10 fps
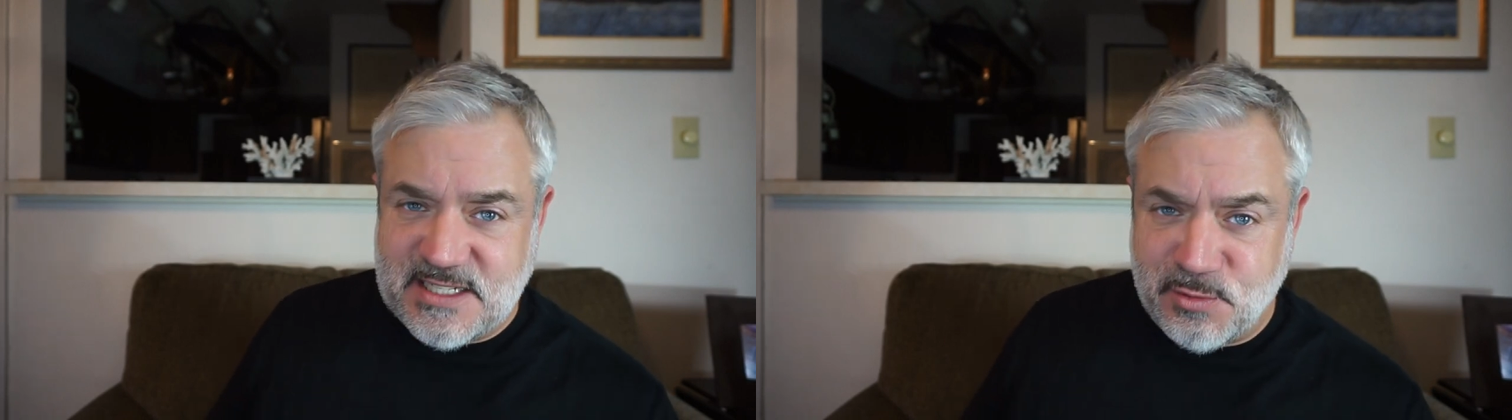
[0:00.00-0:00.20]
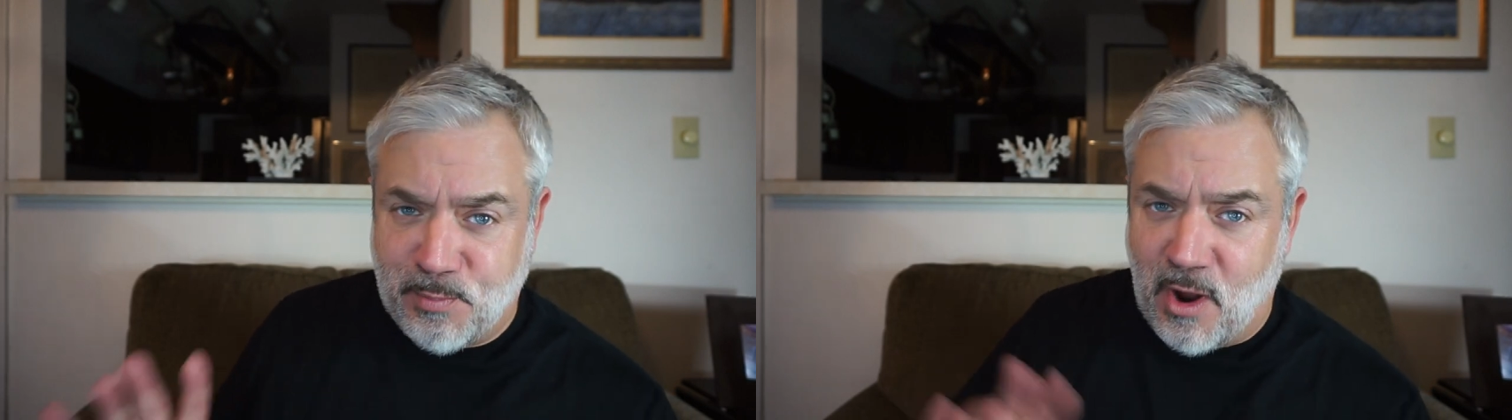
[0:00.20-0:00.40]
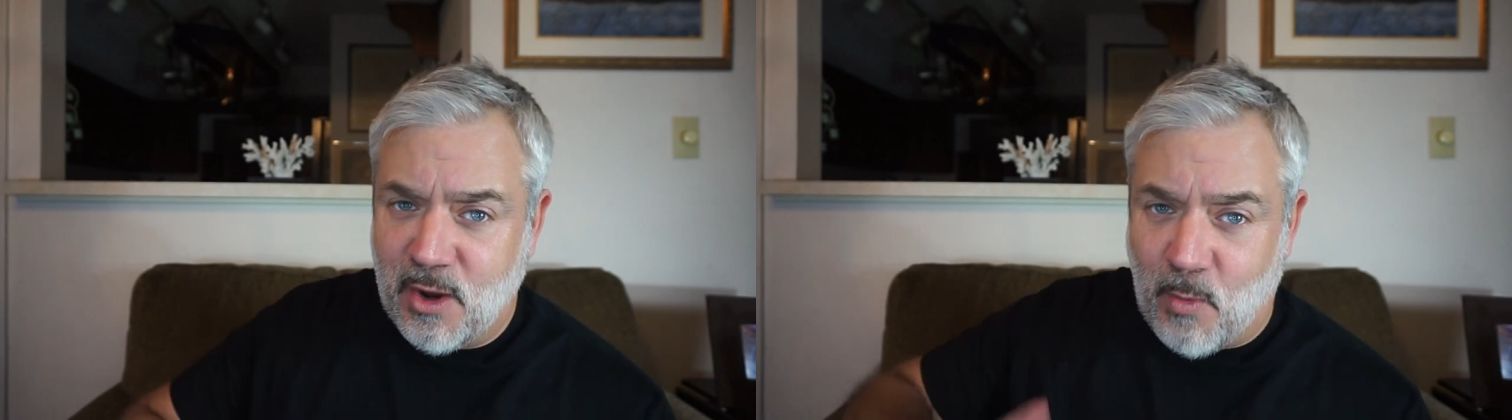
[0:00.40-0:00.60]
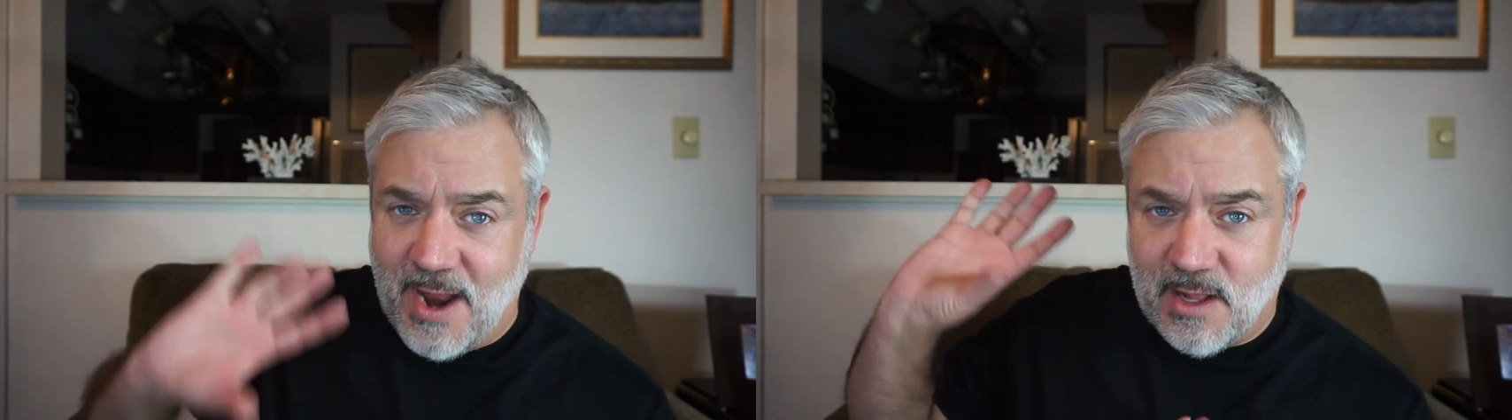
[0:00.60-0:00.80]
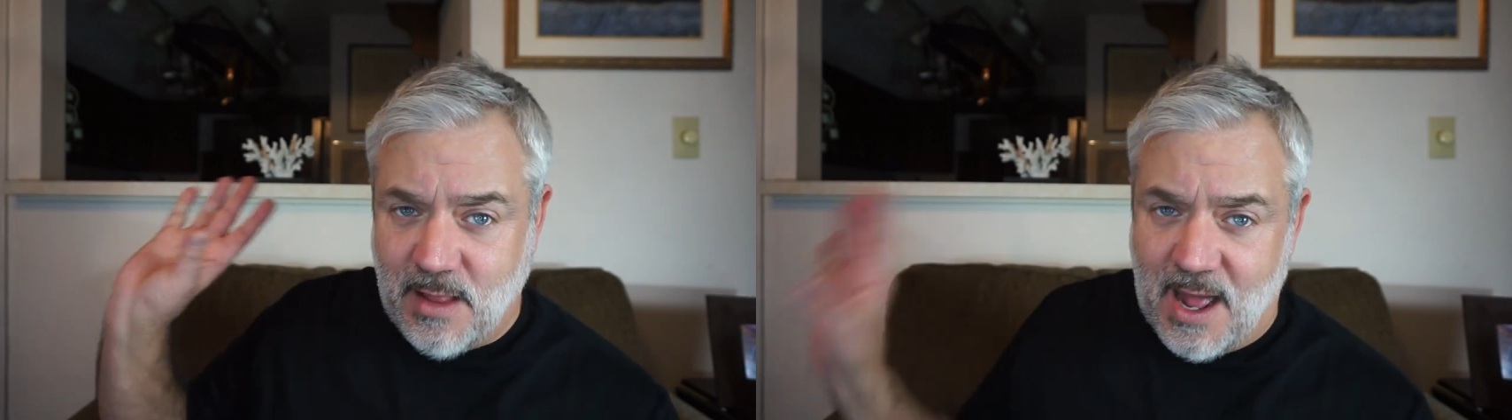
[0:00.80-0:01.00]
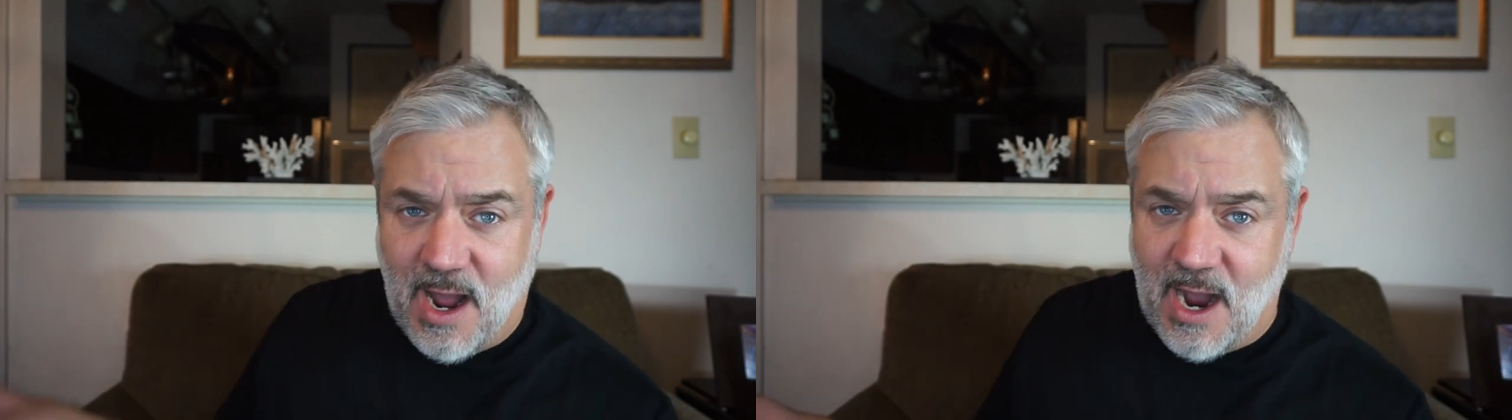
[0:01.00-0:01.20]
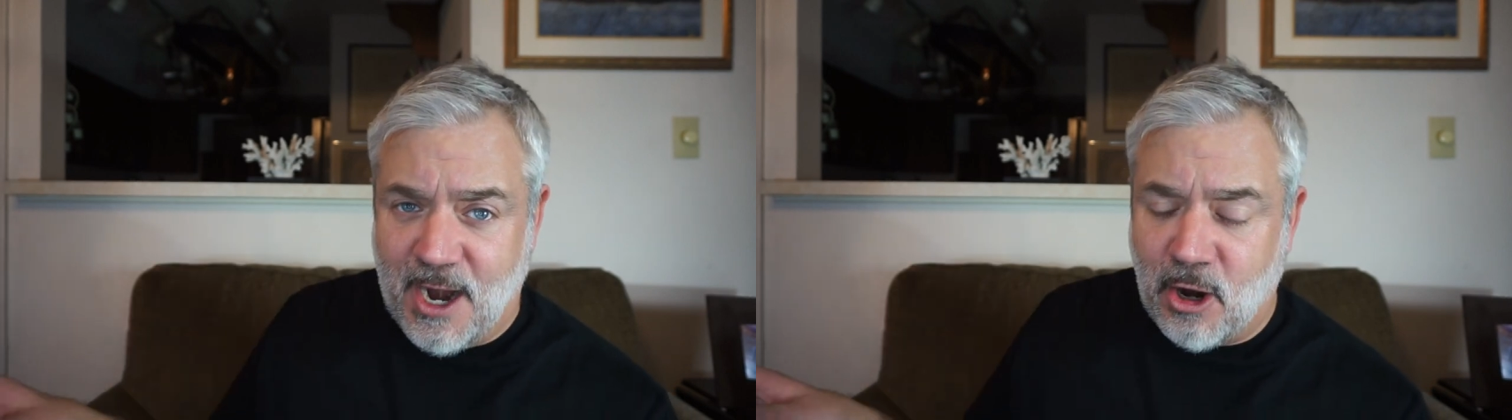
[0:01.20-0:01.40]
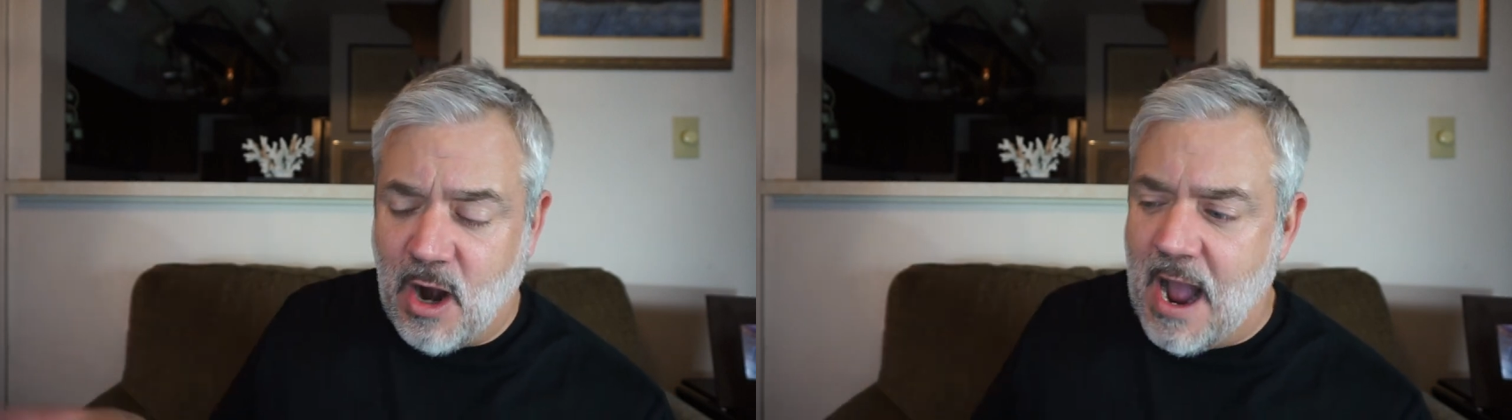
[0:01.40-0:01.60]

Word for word: this would probably rank a lot higher.